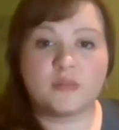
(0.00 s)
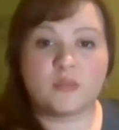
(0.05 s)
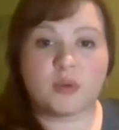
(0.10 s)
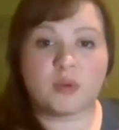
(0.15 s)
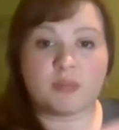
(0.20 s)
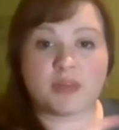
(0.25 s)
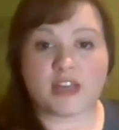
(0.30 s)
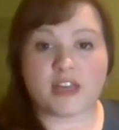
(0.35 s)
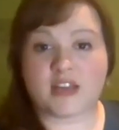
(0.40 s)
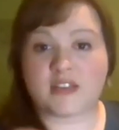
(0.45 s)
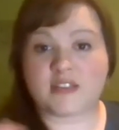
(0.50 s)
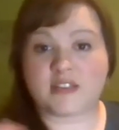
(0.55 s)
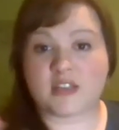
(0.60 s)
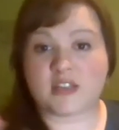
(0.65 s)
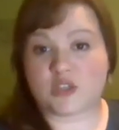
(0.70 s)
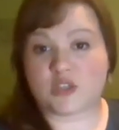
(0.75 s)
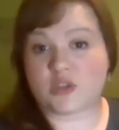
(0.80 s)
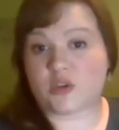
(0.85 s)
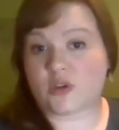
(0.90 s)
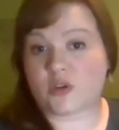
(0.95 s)
But because
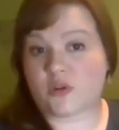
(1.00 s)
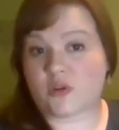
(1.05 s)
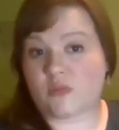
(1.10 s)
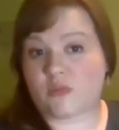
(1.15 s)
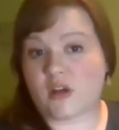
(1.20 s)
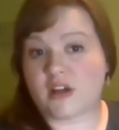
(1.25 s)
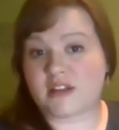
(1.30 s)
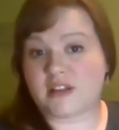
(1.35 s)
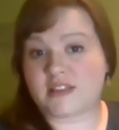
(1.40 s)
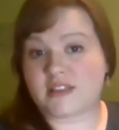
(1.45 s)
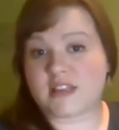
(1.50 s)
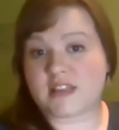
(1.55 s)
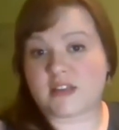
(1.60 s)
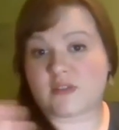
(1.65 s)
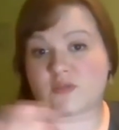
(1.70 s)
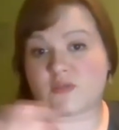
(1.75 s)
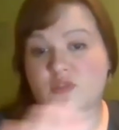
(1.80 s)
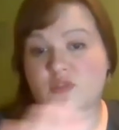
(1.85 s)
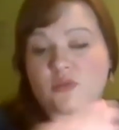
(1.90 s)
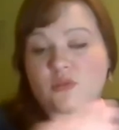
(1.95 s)
it took a wrong set
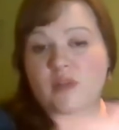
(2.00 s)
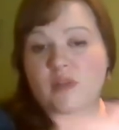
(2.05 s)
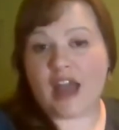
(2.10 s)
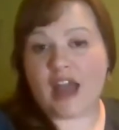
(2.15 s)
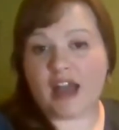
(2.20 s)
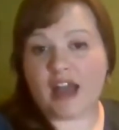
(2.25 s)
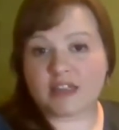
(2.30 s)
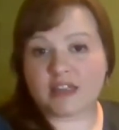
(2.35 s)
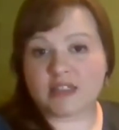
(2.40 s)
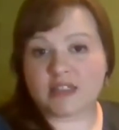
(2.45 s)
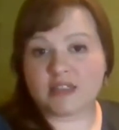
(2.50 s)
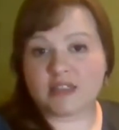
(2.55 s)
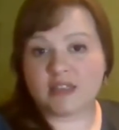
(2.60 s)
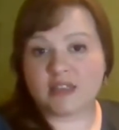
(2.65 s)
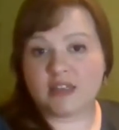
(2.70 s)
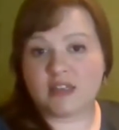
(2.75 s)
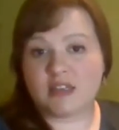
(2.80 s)
of tracks,